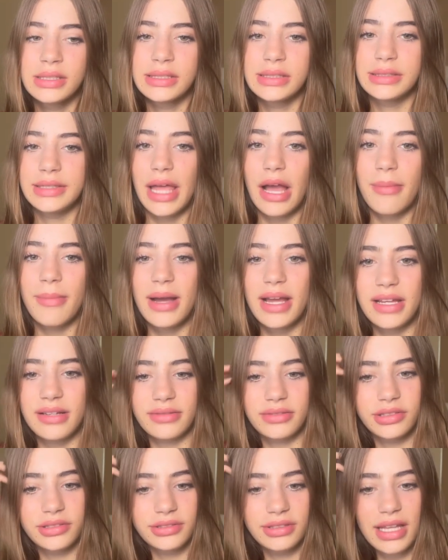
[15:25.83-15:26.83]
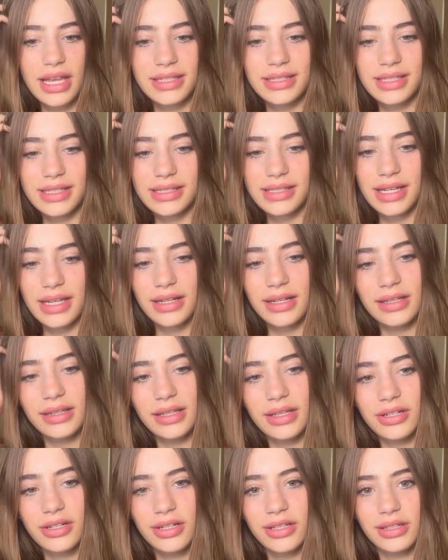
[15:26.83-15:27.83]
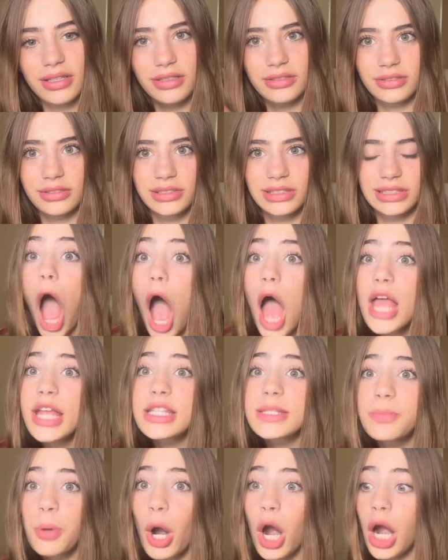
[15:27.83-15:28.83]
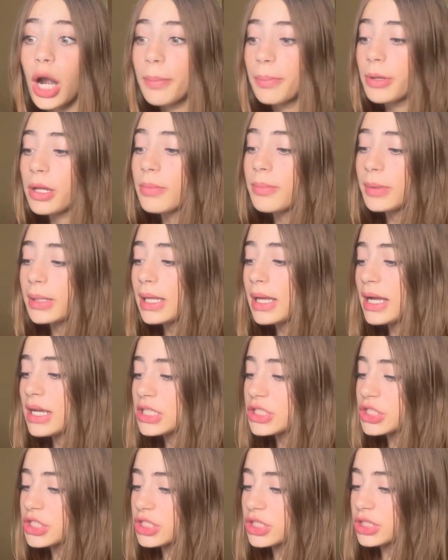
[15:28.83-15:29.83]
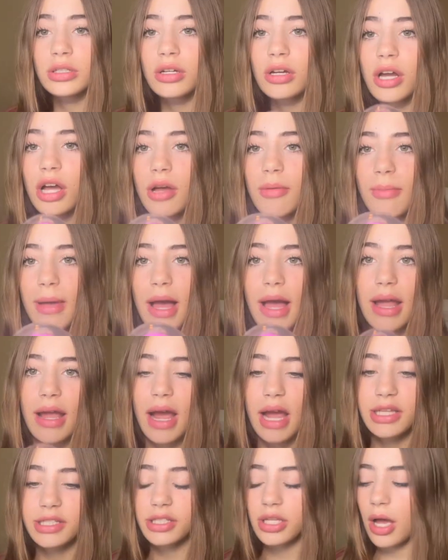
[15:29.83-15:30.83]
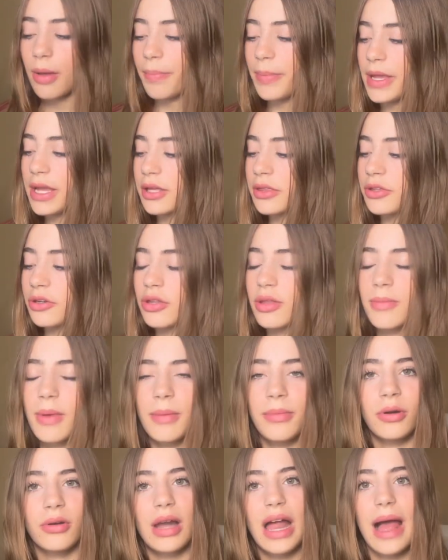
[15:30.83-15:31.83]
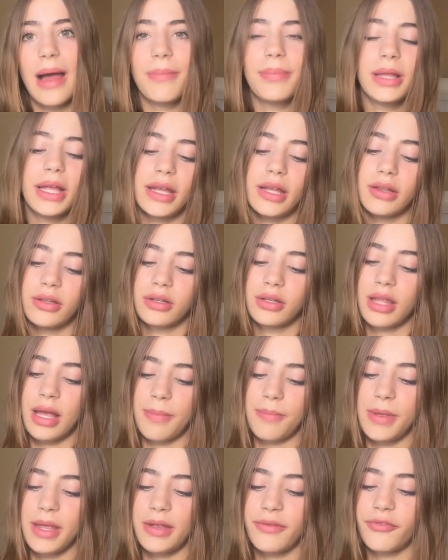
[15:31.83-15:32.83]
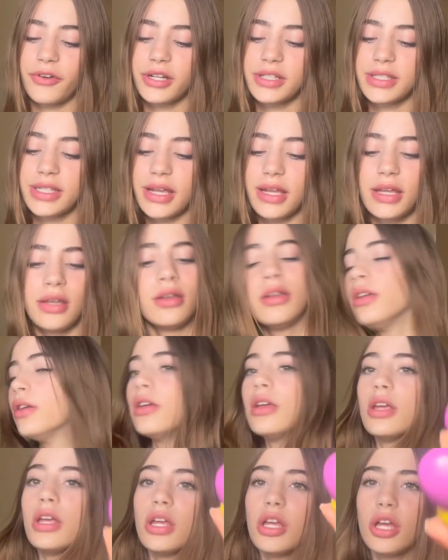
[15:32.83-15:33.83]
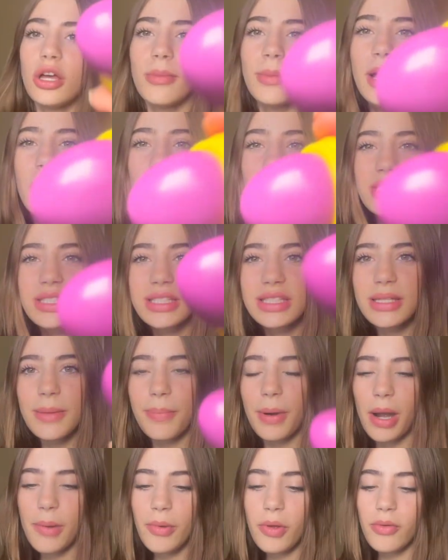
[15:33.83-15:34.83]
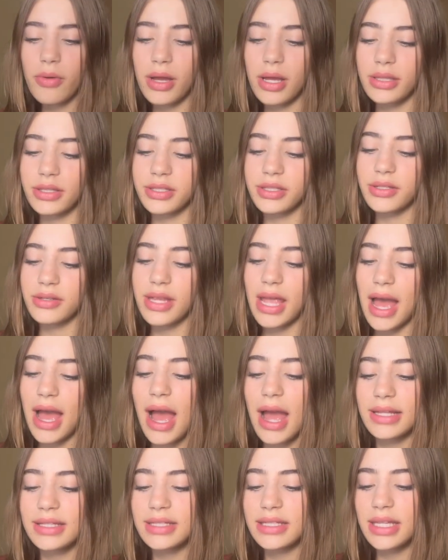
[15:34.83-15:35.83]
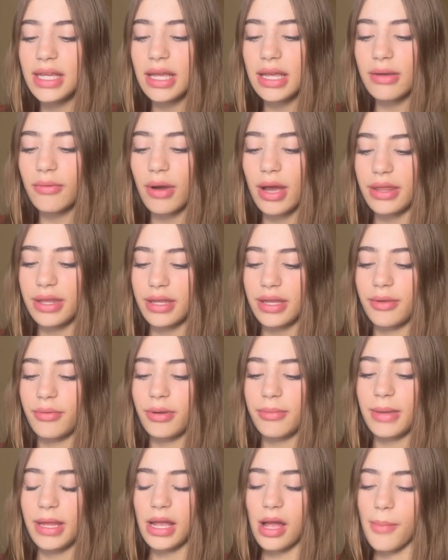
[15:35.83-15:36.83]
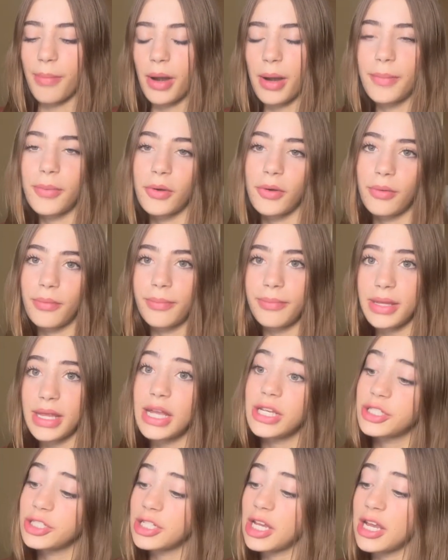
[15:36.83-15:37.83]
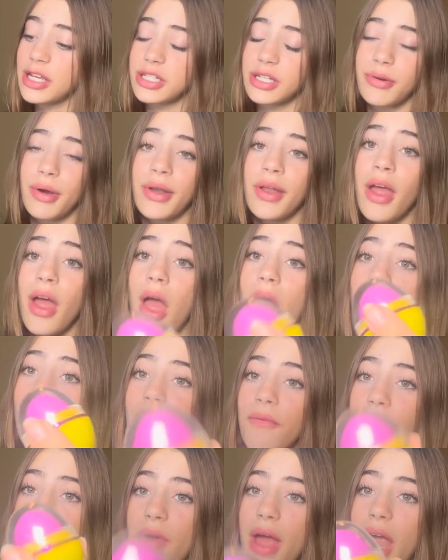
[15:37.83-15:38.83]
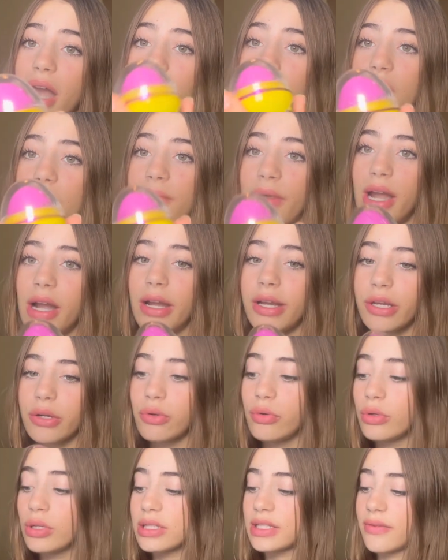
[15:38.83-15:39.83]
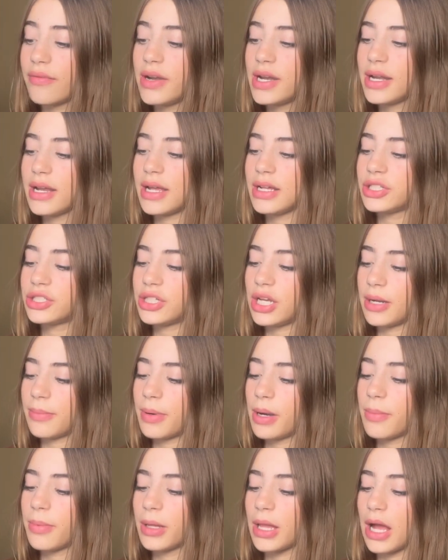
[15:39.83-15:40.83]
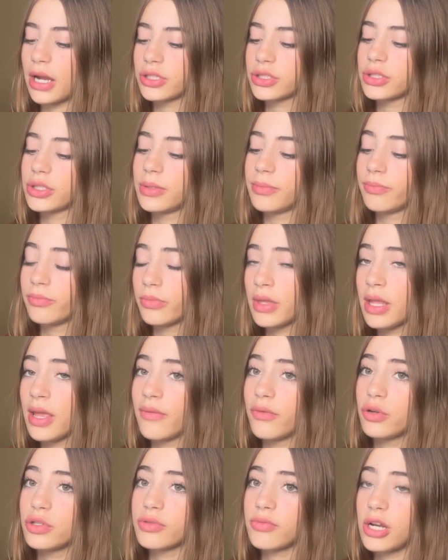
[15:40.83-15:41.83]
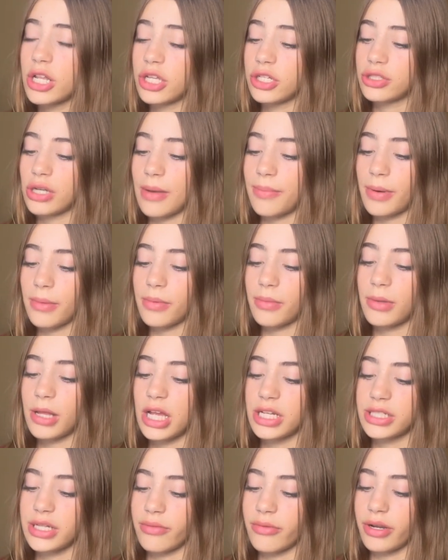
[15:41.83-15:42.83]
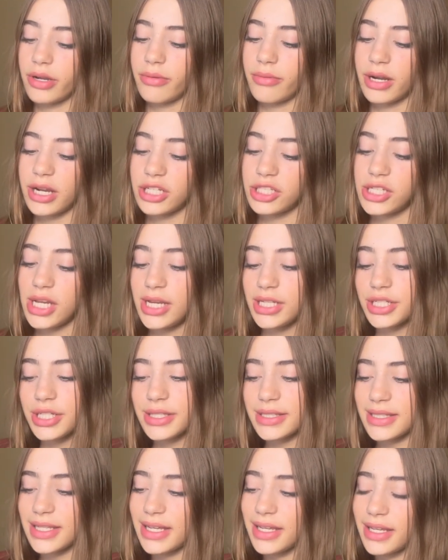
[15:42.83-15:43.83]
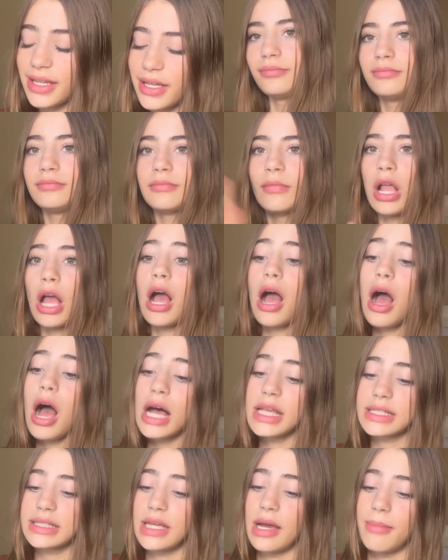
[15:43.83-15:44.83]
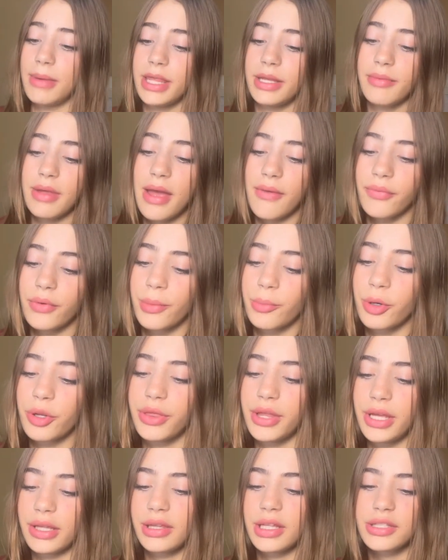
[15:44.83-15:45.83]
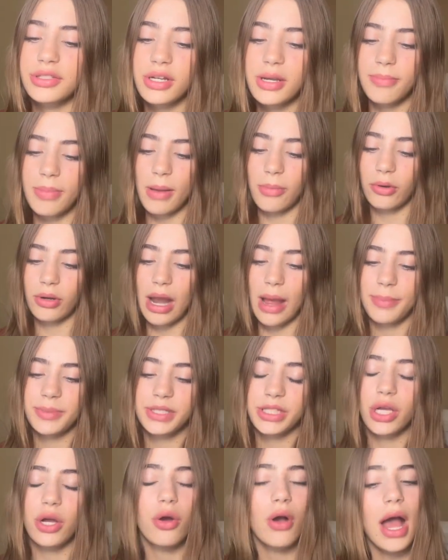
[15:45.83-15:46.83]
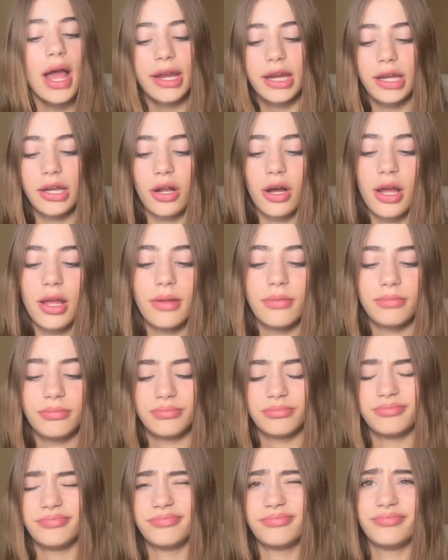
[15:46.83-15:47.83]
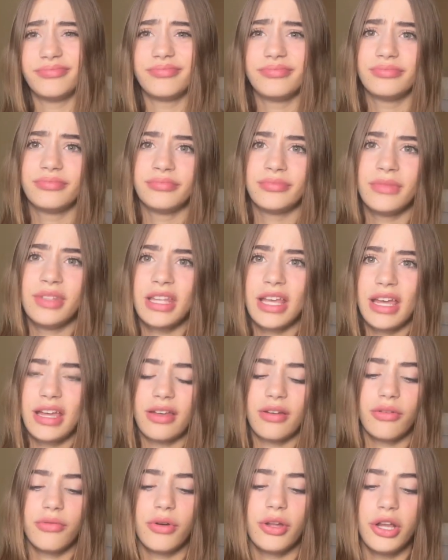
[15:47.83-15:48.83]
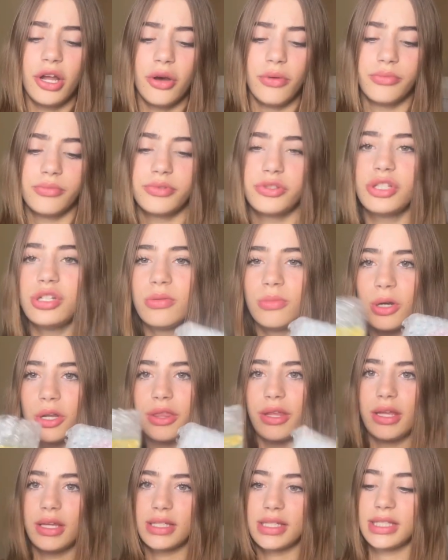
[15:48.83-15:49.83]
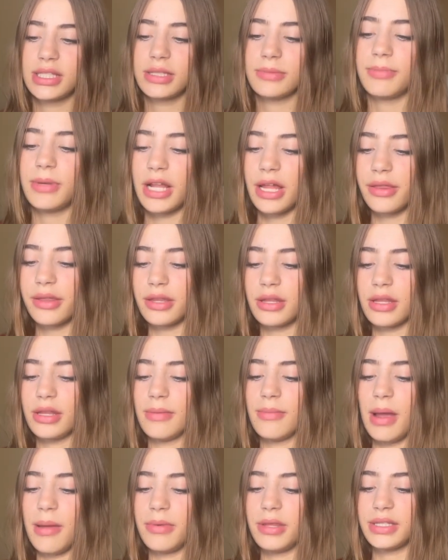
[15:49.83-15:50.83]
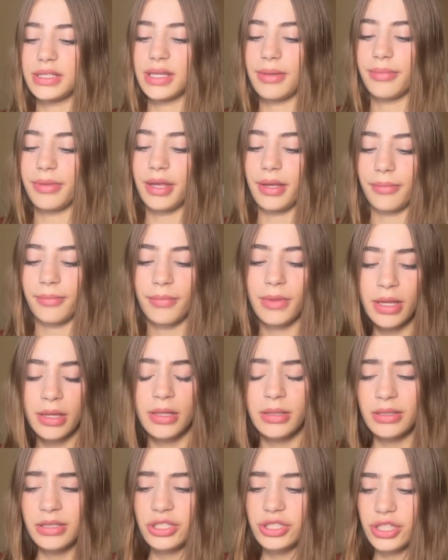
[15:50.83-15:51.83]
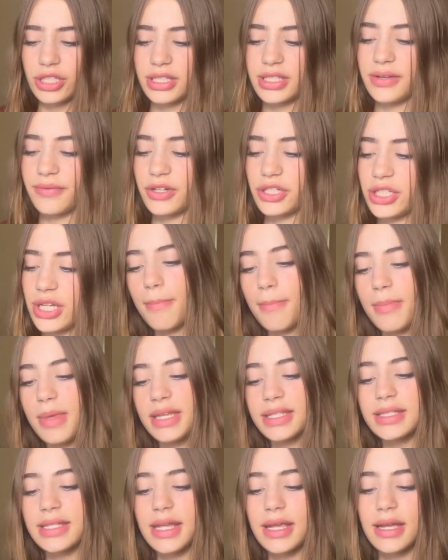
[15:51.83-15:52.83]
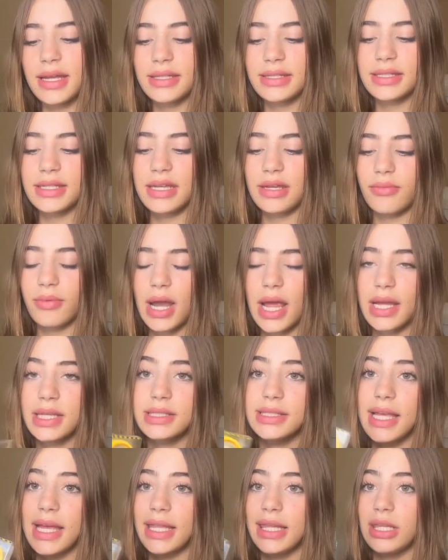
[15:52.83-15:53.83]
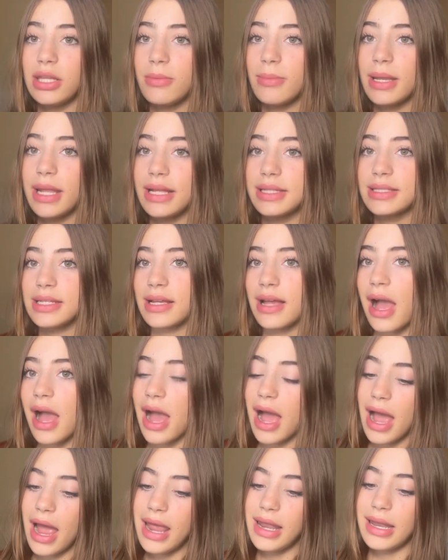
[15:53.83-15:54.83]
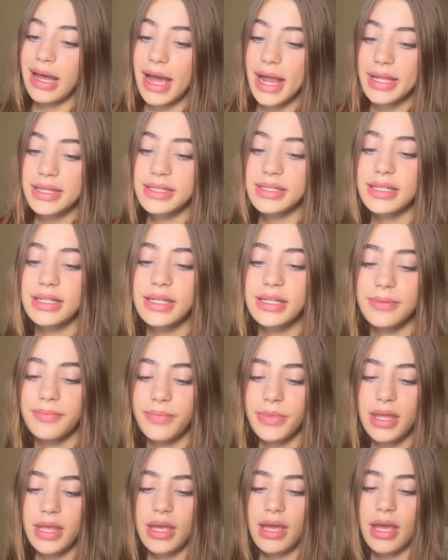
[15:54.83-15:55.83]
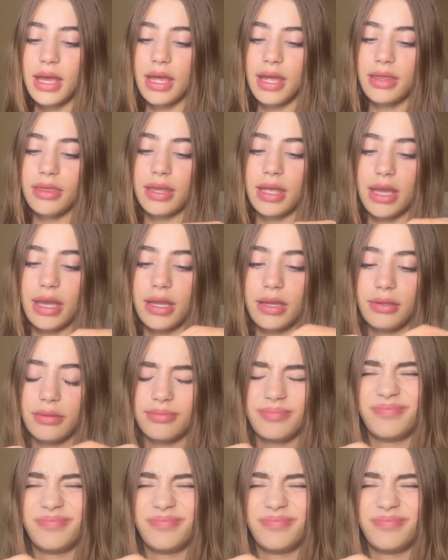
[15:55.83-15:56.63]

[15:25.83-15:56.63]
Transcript: now my whole desk is kind of cluttered a little. It's purple blush. Oh my, I saw pink through the bubble wrap. Like it looked like pink for a second. Oh my gosh, this is a purple one. So yeah, I'd see why they would make a purple pH changing one. Very, very cool. It's a very nice shade of purple actually. Always wanted to try purple blush. I wonder what it changes to. Awesome. And then we have one more thing. These are in bubble wrap, so I cannot. Well, no, two more things. But I think that they might be the same thing. Just different shape. Missing T-Rex illuminating highlighter. And then.